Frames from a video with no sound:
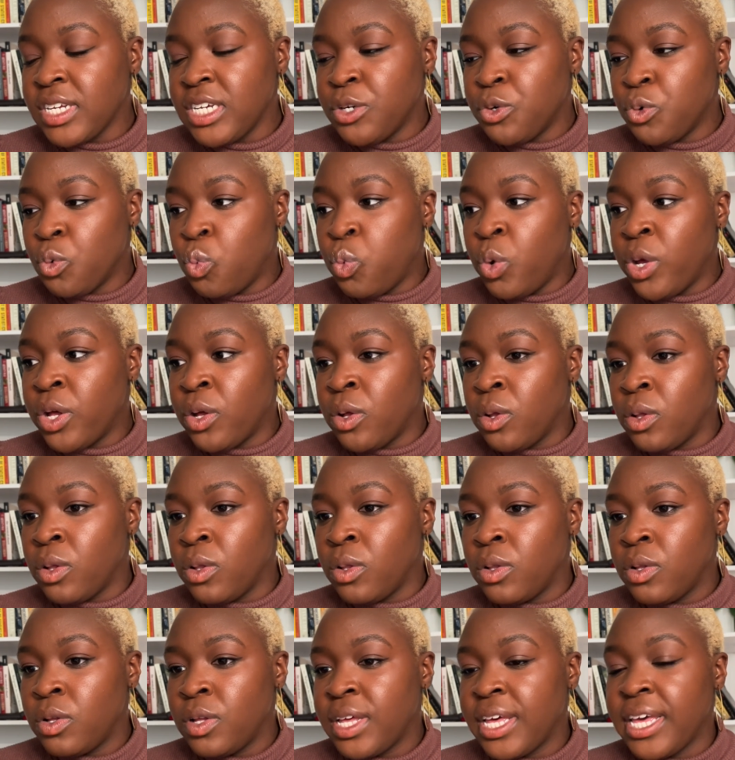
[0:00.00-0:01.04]

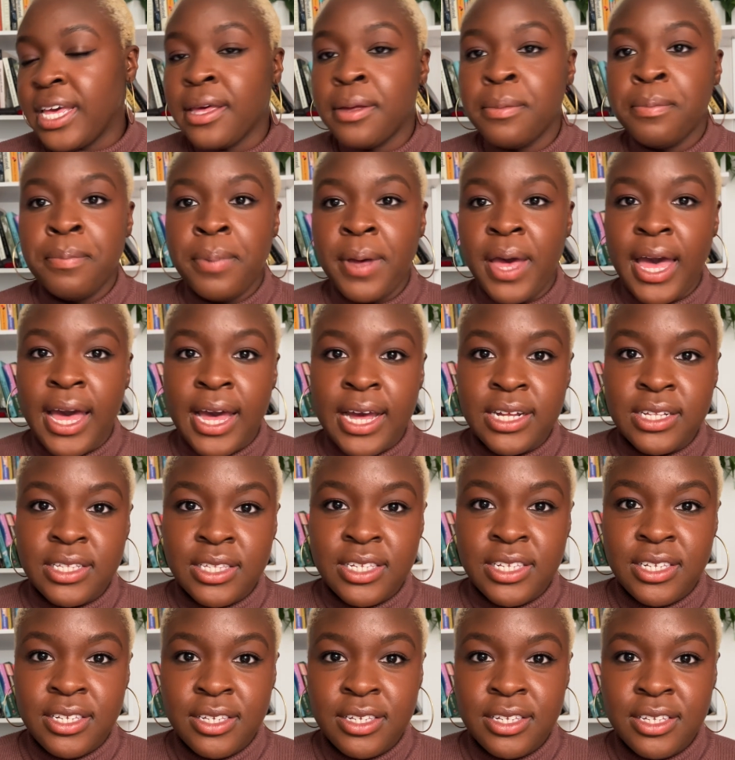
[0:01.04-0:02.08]
will
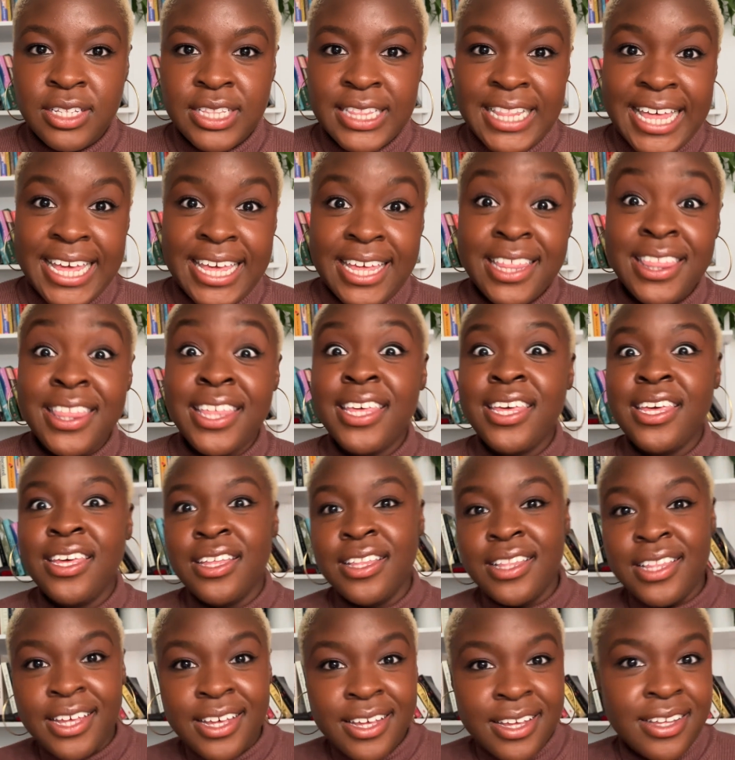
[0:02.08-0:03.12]
impact, like, the
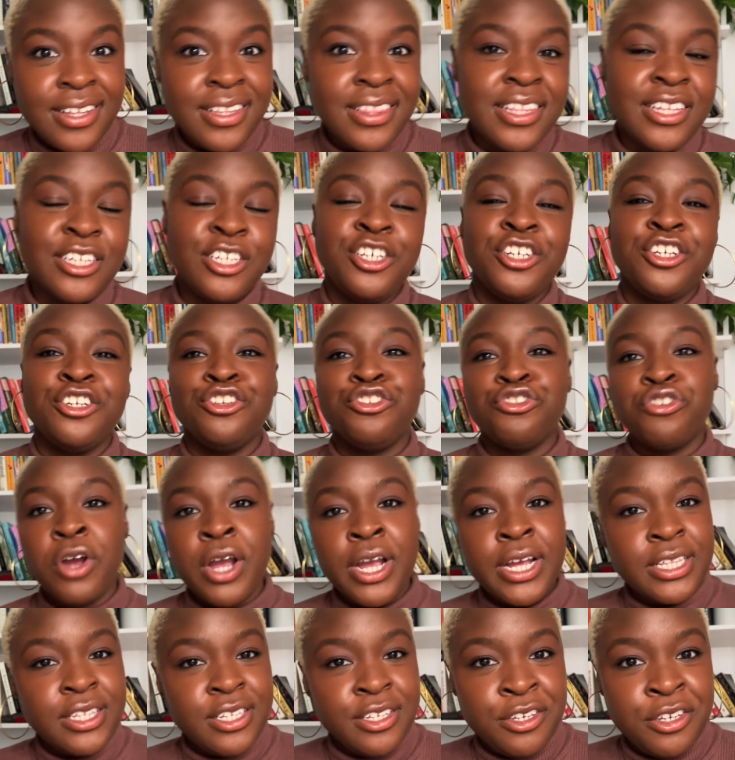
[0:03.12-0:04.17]
healing that she's
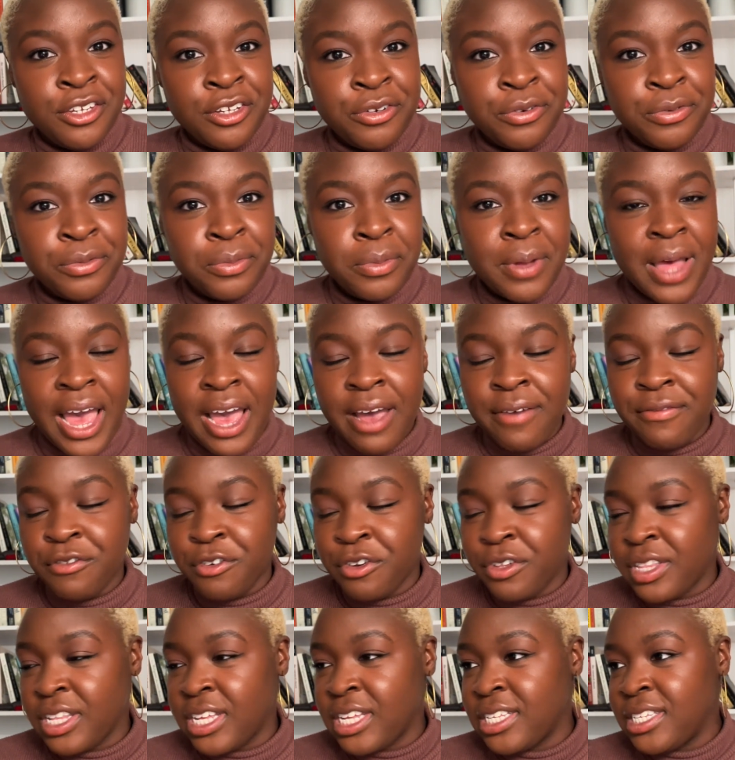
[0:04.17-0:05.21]
trying to do after
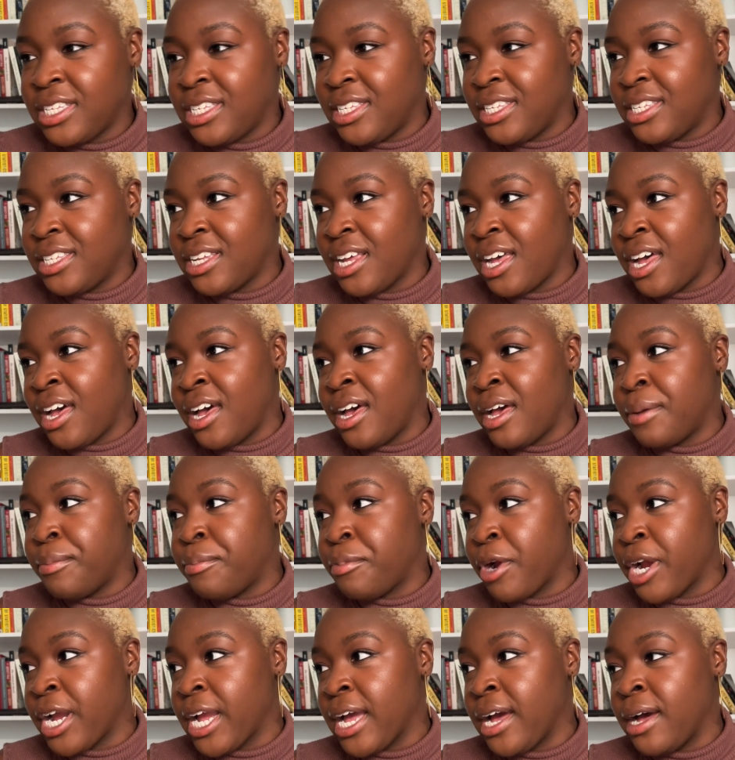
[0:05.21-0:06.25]
this
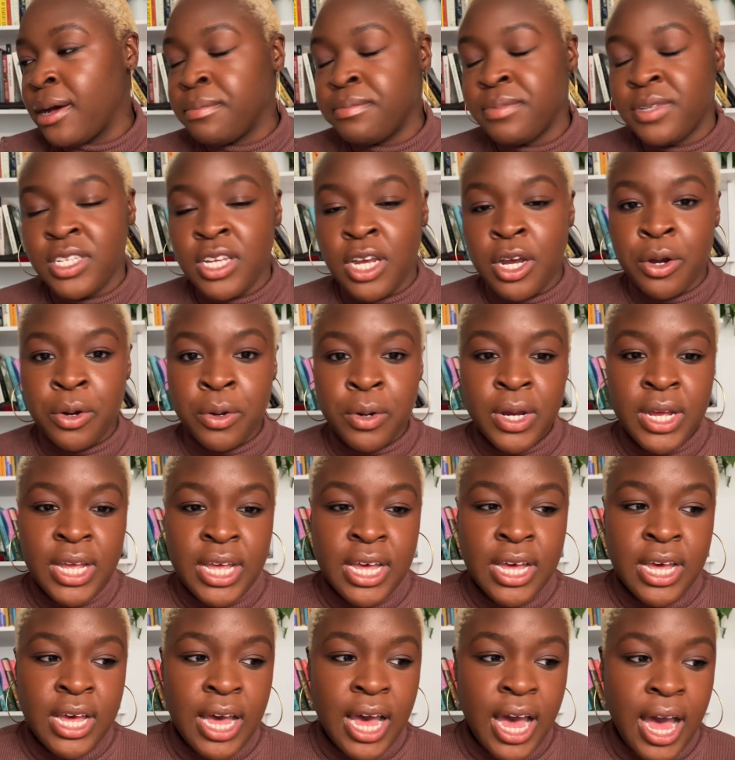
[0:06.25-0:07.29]
breakup. So
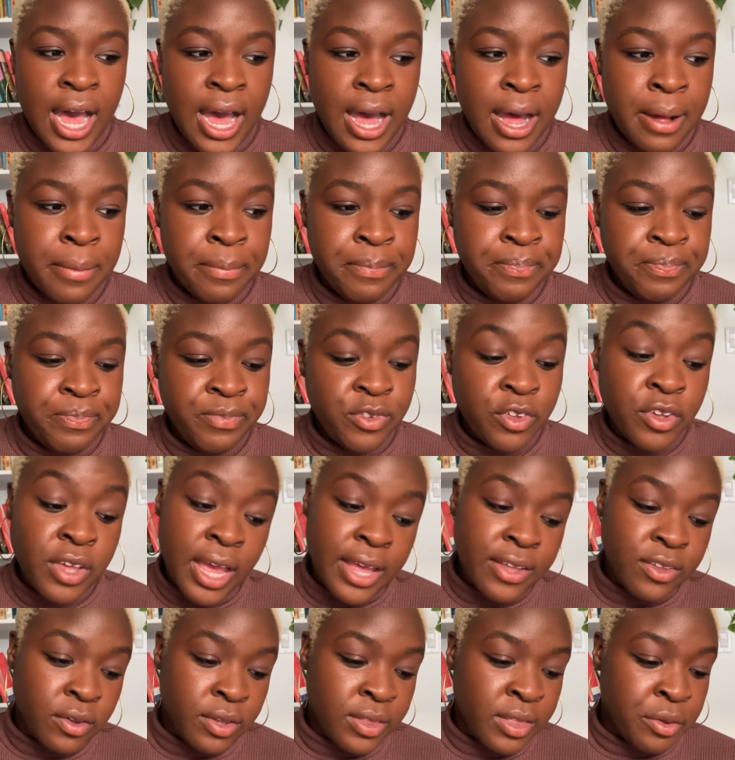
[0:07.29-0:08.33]
I
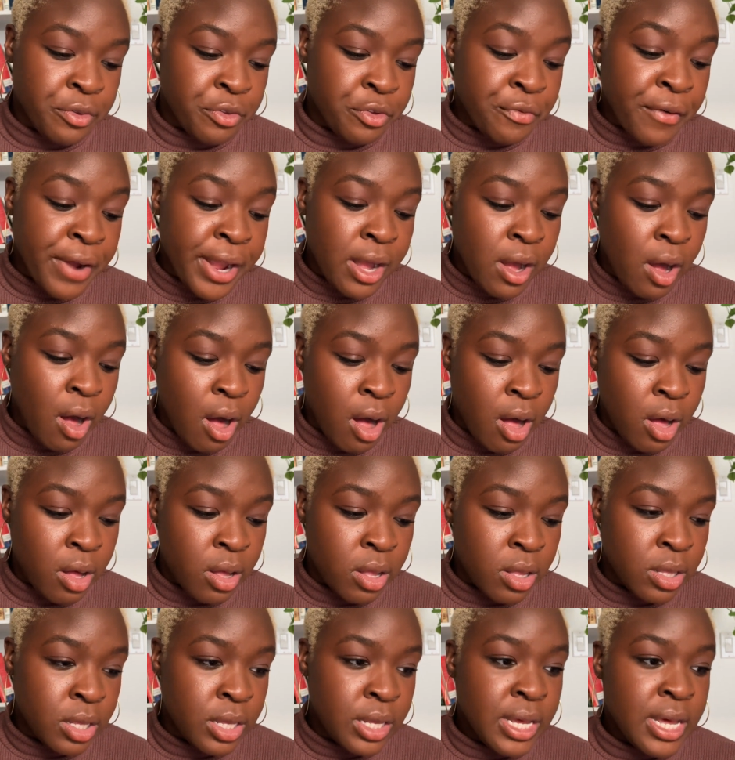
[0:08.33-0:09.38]
think it was a right
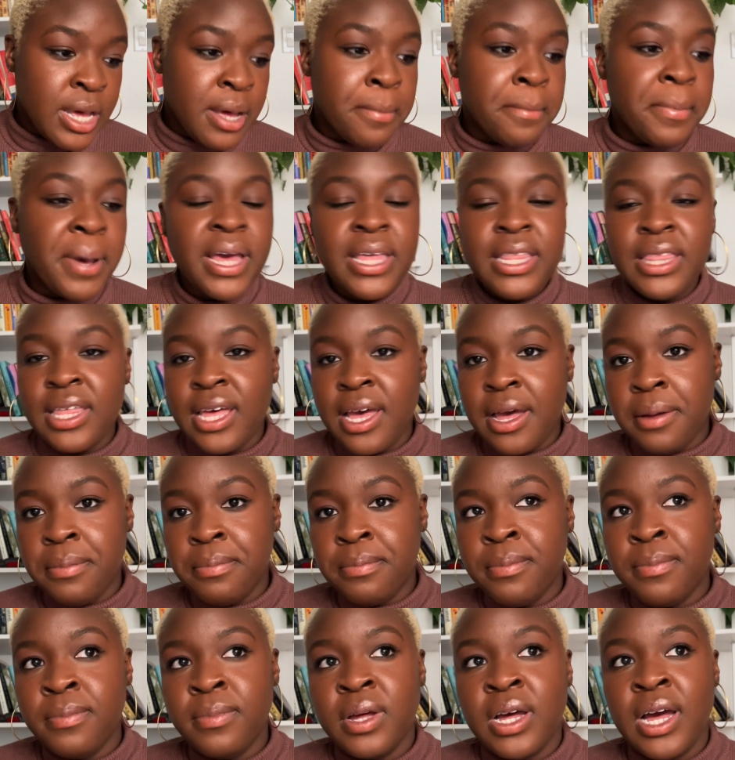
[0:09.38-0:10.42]
call by
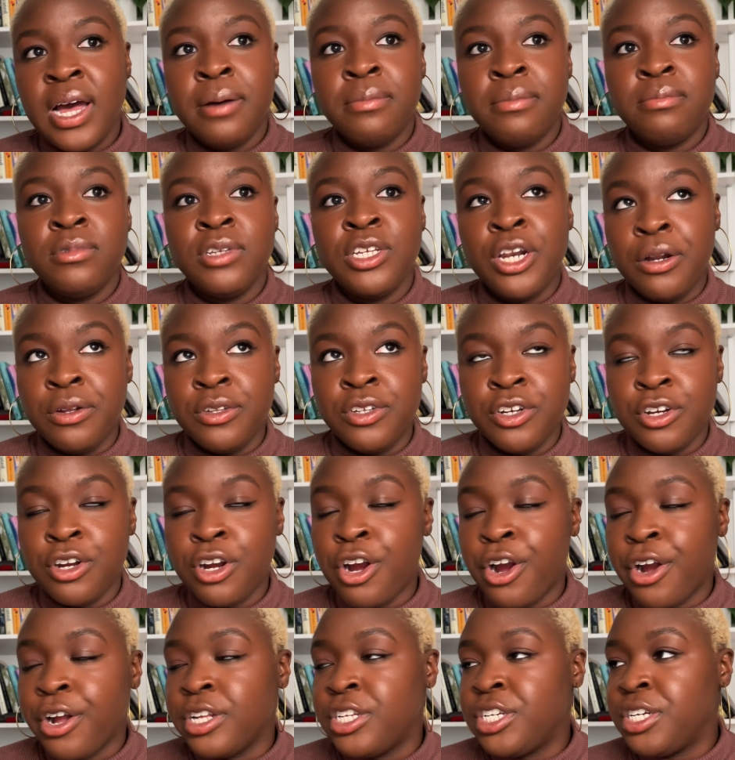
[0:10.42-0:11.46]
them, you know, to
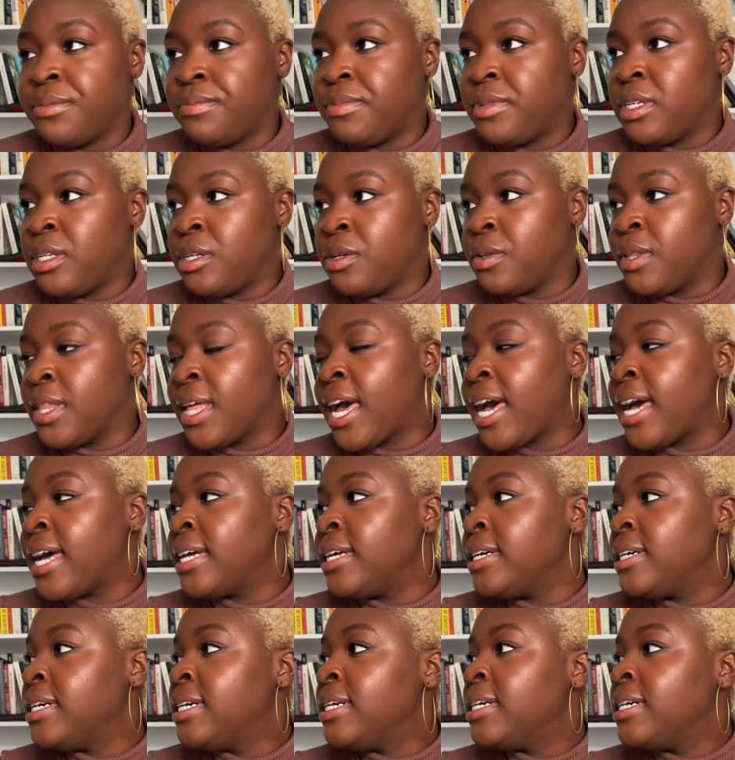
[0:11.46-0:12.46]
encourage him to do that.